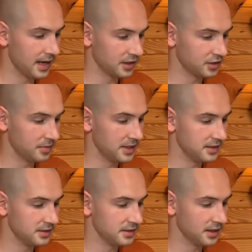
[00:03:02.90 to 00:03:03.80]
actually
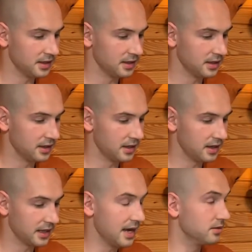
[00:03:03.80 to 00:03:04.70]
means
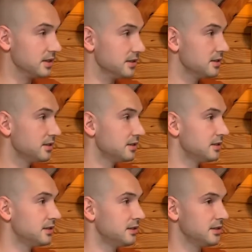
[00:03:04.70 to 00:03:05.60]
accountant.
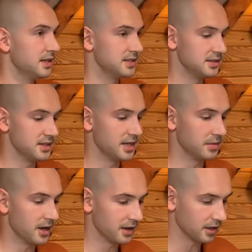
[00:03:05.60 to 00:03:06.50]
That's his name,
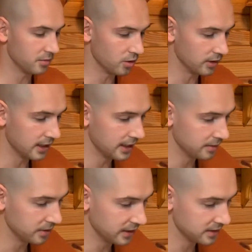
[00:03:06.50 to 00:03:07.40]
Ganaka
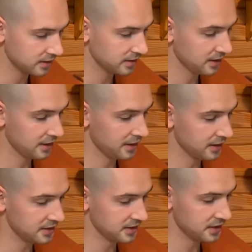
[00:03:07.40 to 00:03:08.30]
Moggallana, but
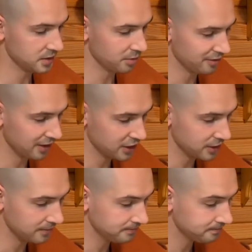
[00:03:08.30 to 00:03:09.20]
this is his
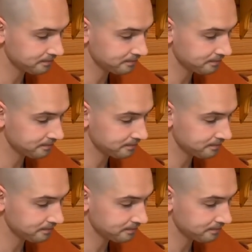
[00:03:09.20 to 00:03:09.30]
profession.